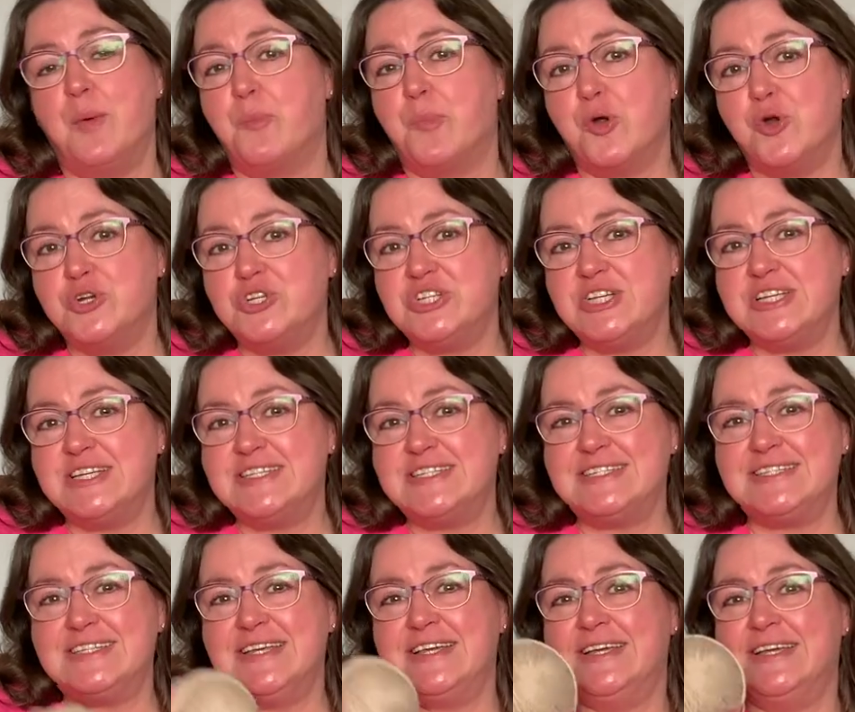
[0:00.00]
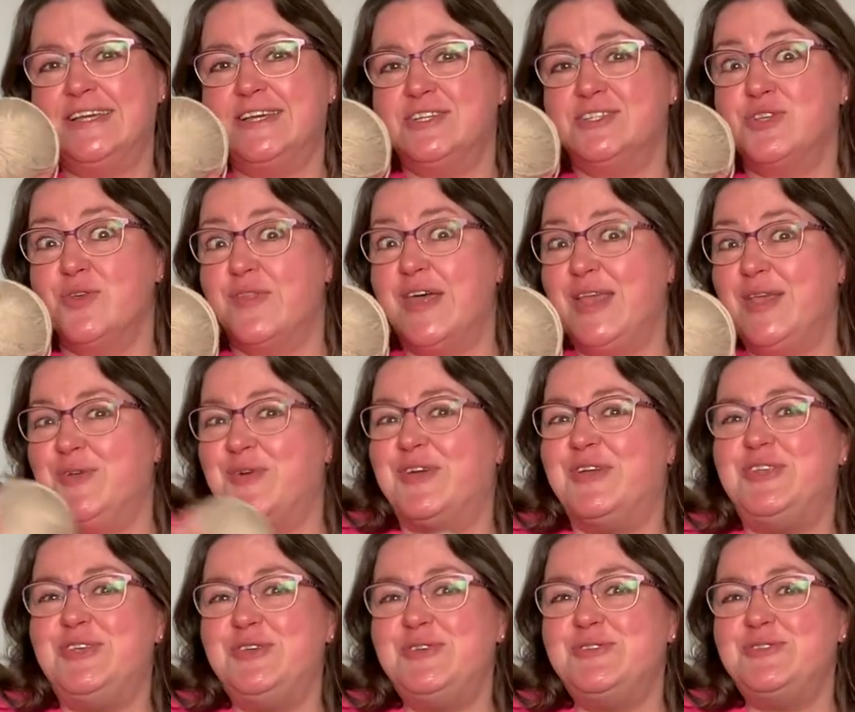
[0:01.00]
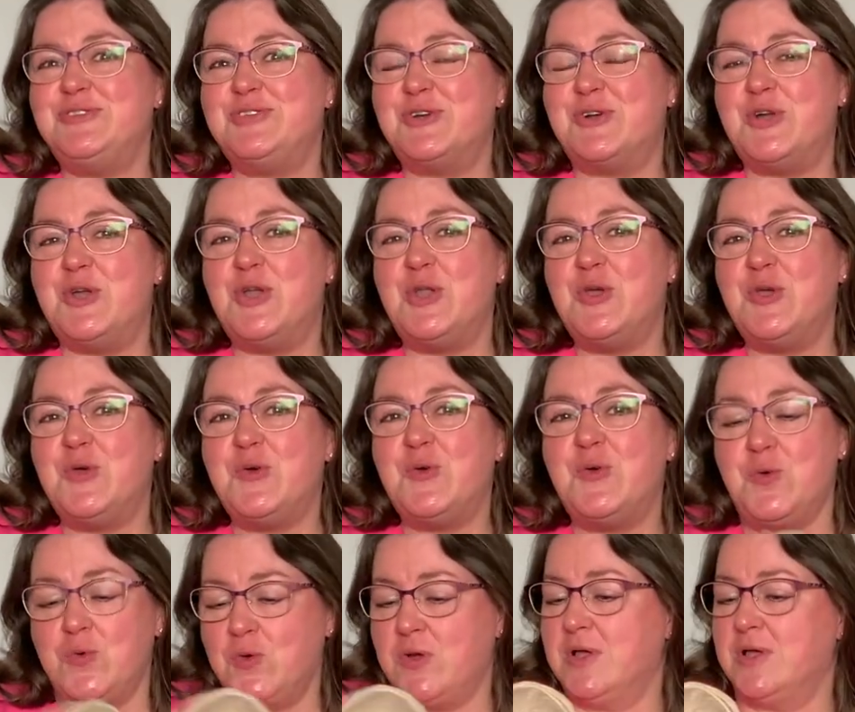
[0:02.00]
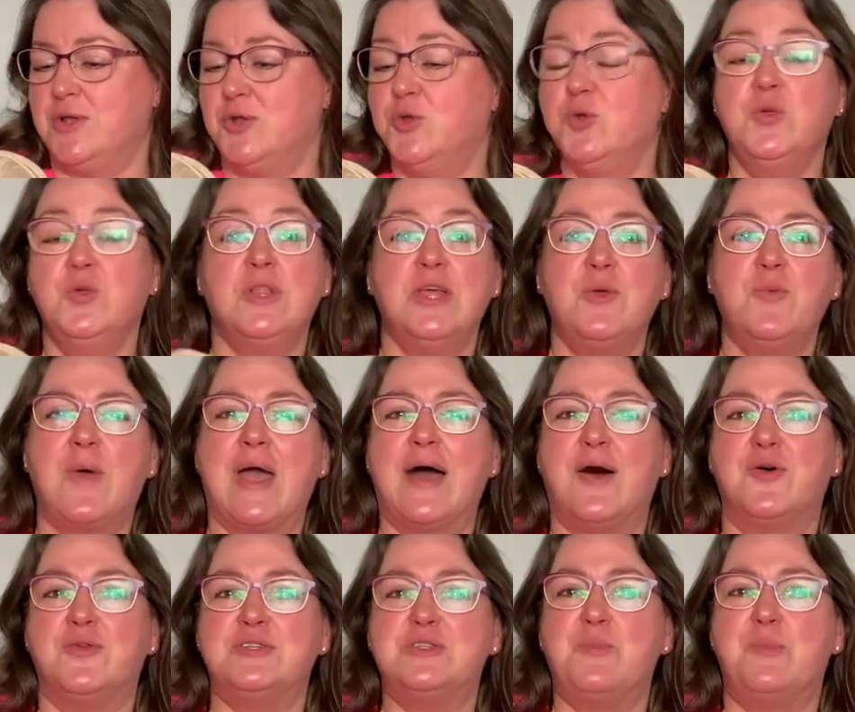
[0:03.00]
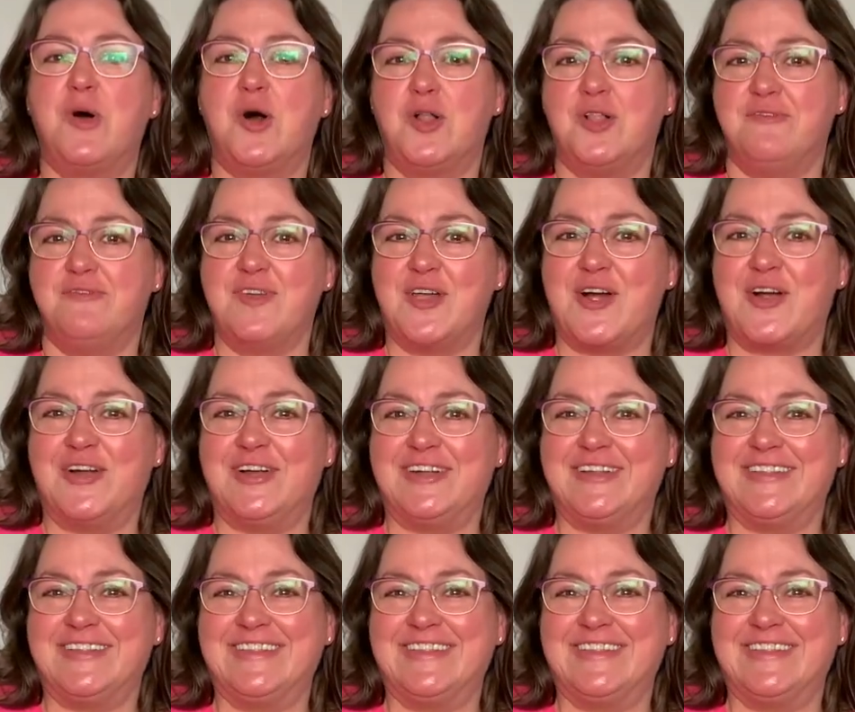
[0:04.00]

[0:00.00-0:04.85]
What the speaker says: purchase so that you can use your newly wound ball of yarn.